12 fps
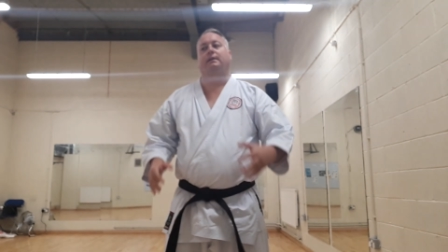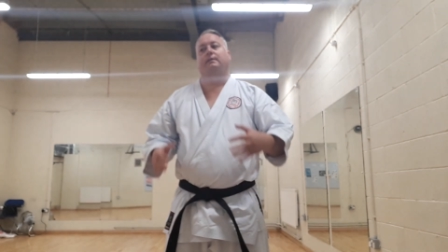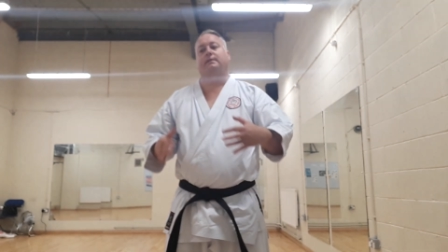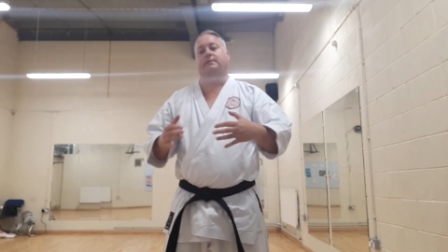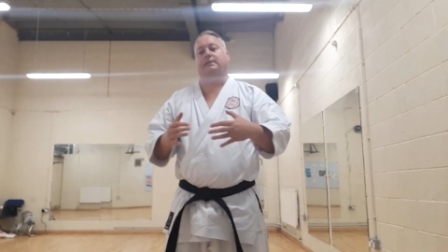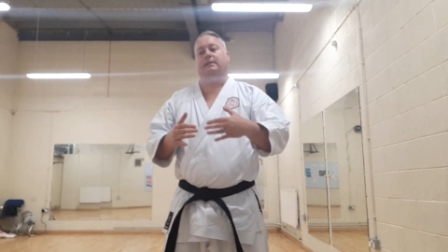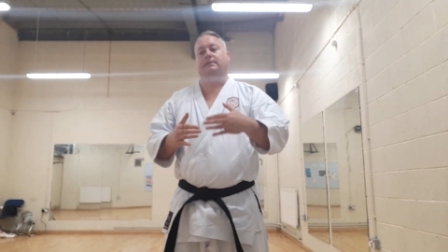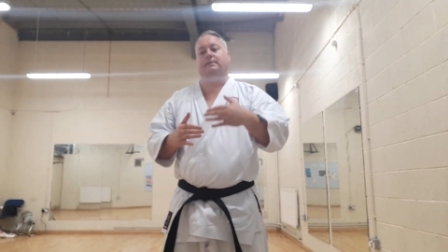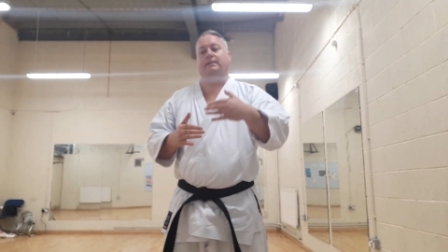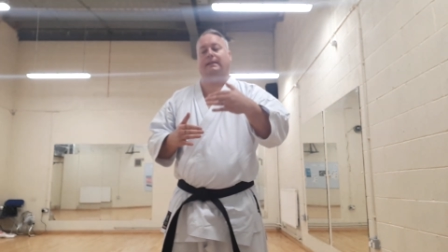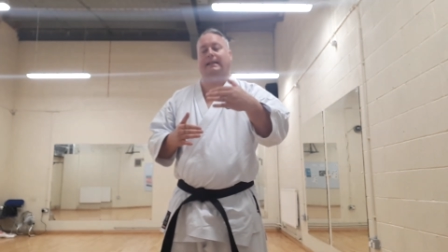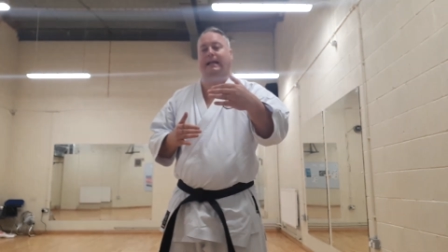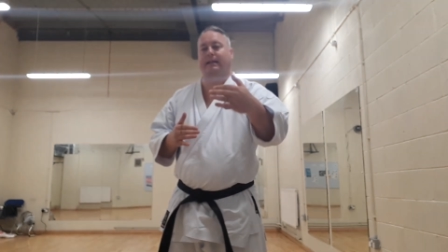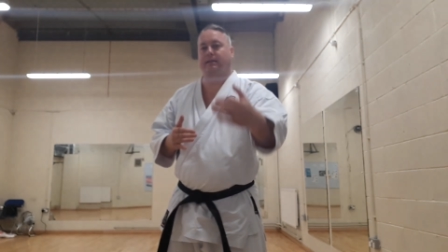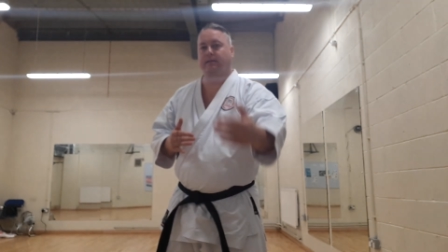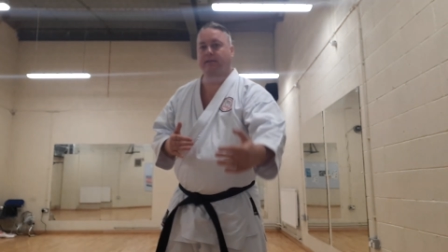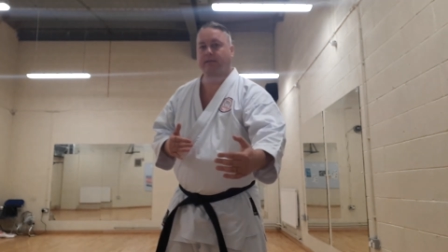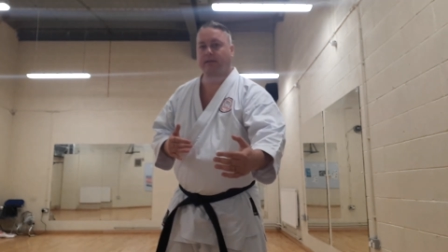The stance
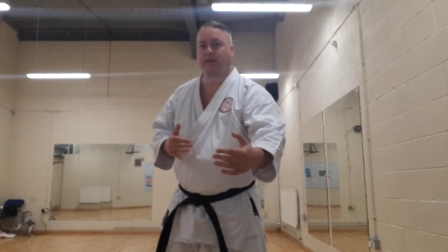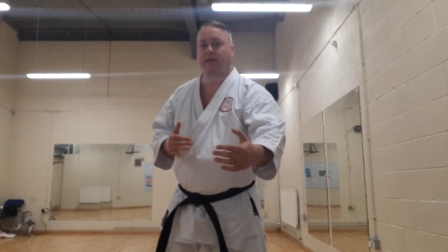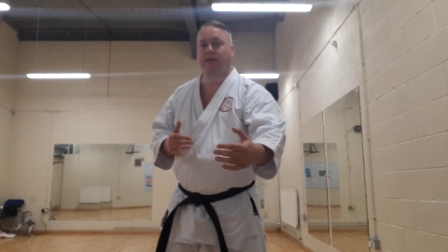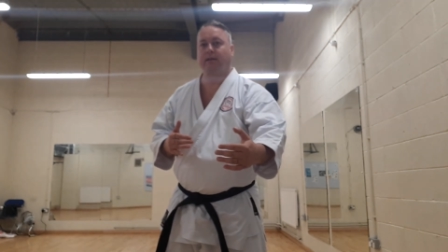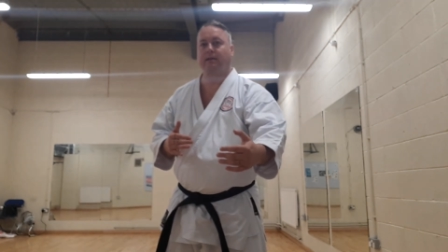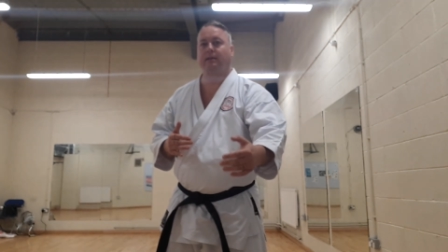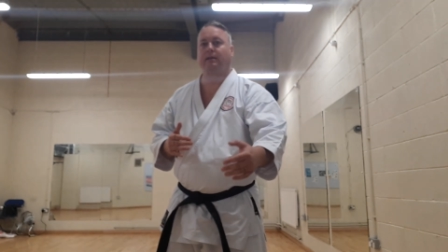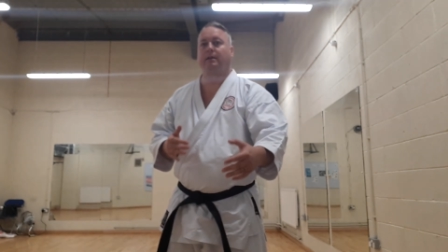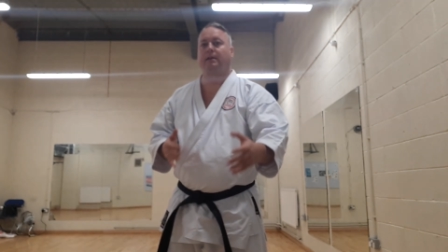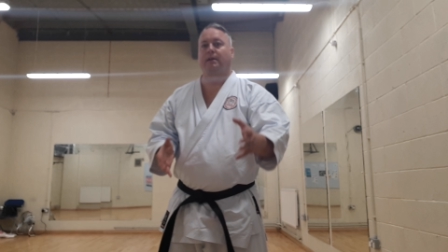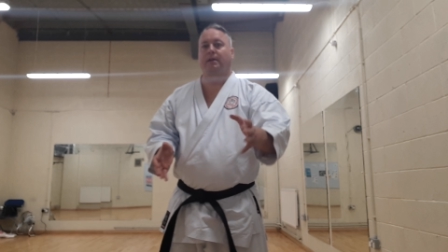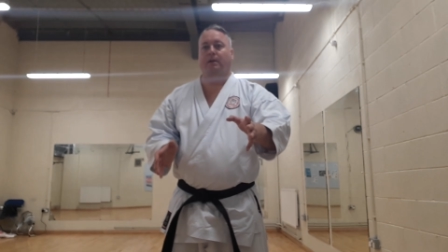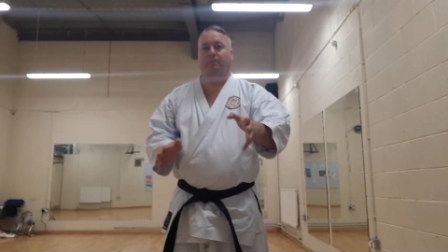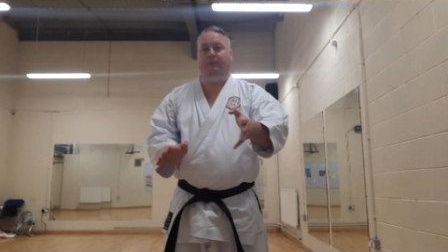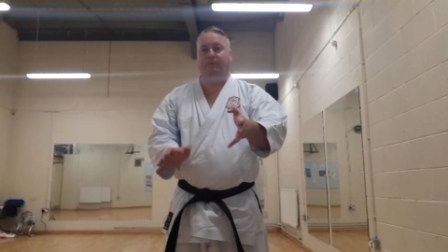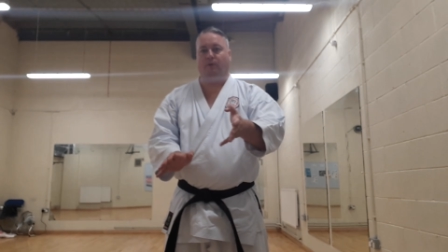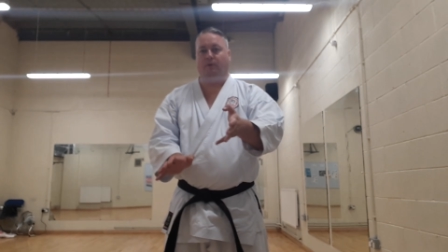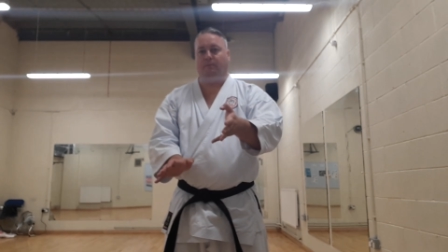lands
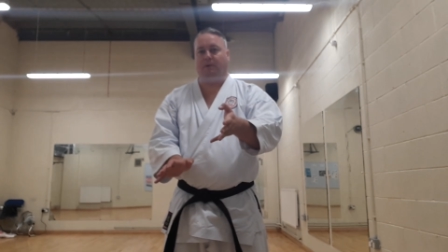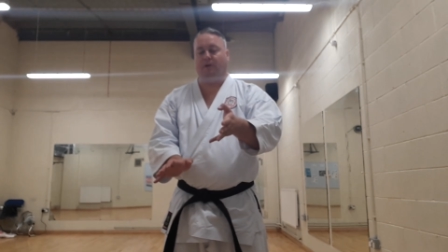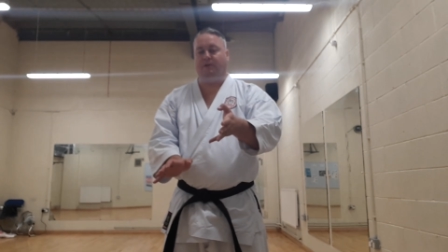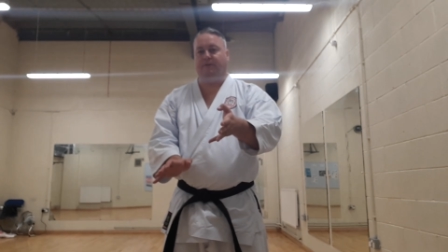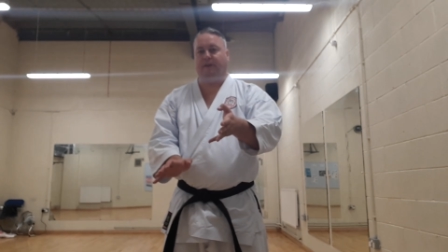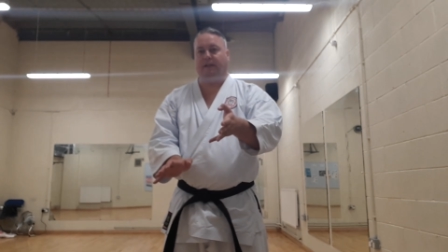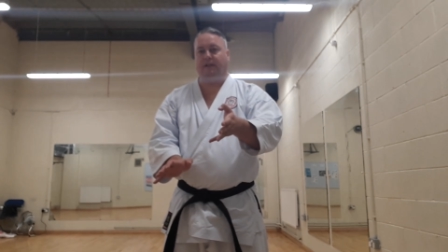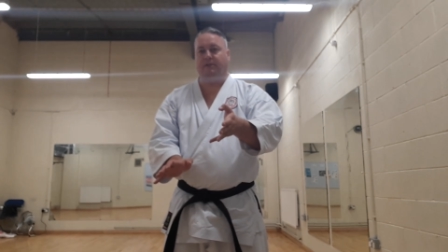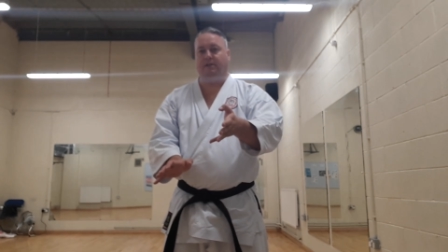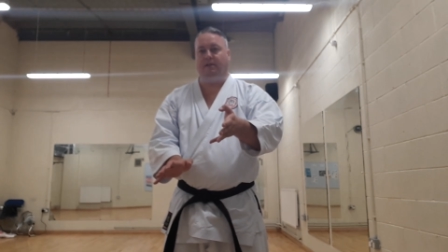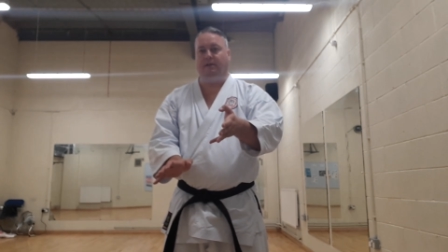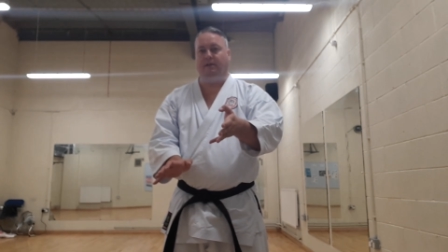before the block's finished,